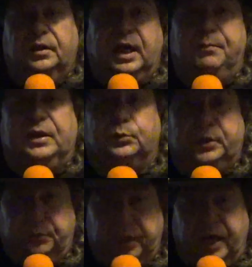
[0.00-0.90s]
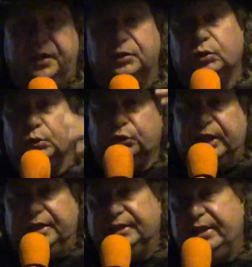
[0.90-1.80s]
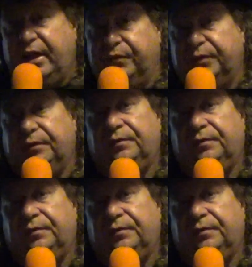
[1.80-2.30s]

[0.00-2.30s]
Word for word: That means when you die, your soul stays in heaven.